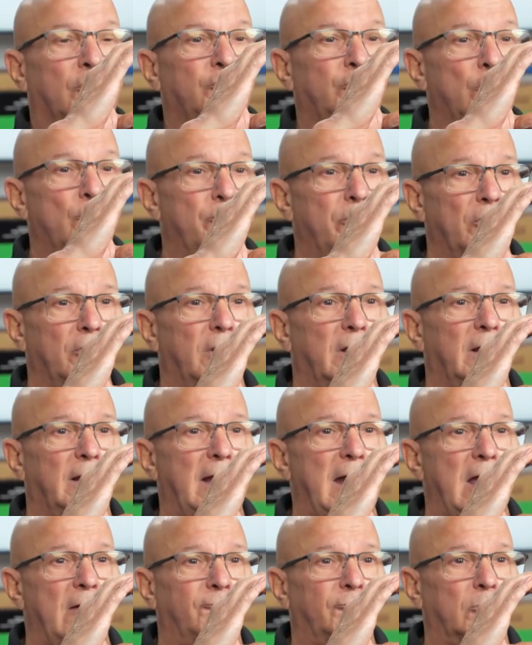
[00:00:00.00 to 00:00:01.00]
you put
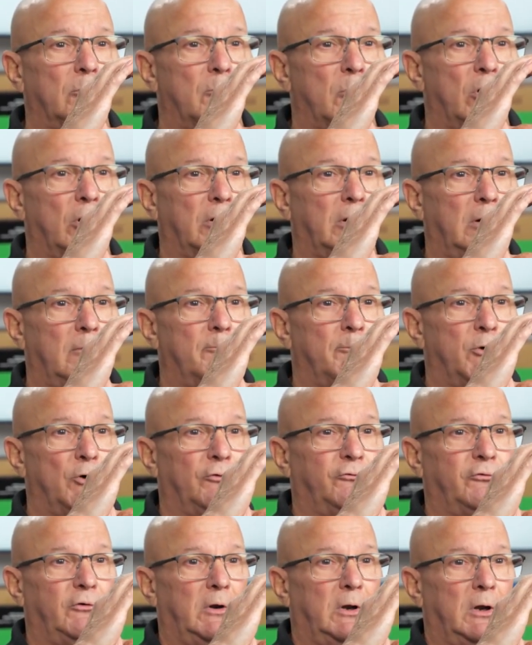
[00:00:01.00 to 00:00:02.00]
in an aftermarket
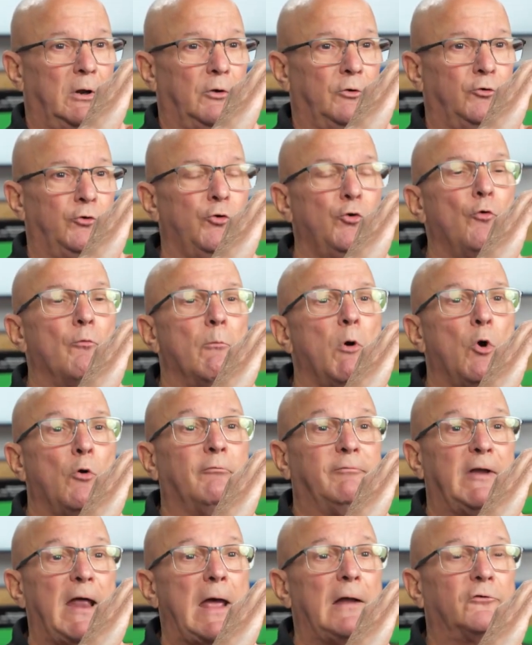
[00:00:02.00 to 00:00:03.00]
bushing, you
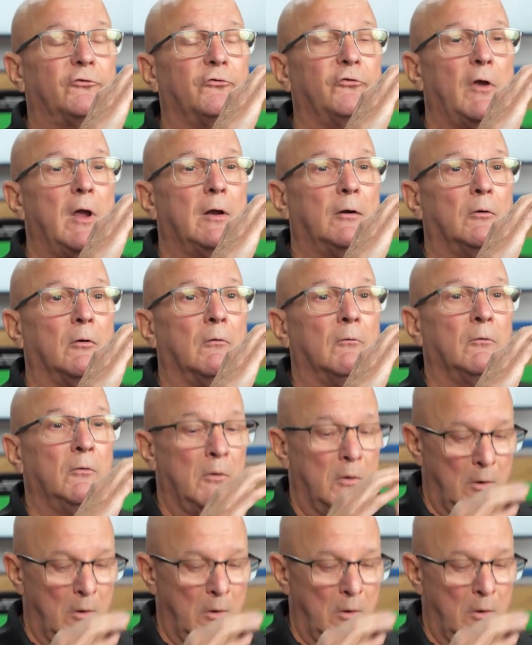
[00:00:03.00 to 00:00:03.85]
move that center.